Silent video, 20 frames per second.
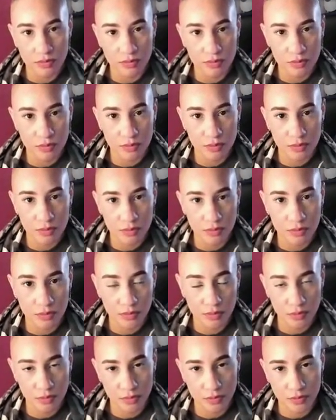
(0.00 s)

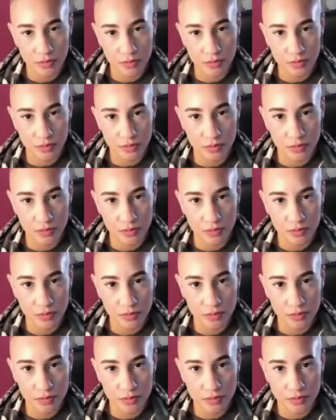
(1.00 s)

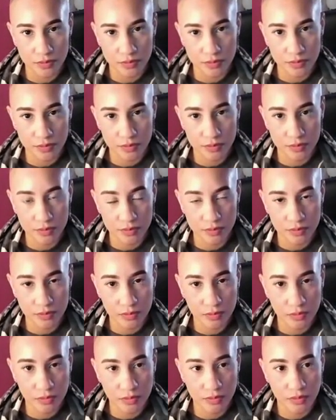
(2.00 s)

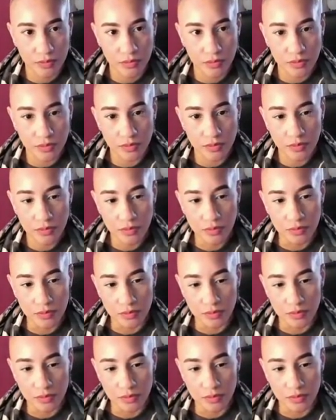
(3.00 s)
The person shown says nothing.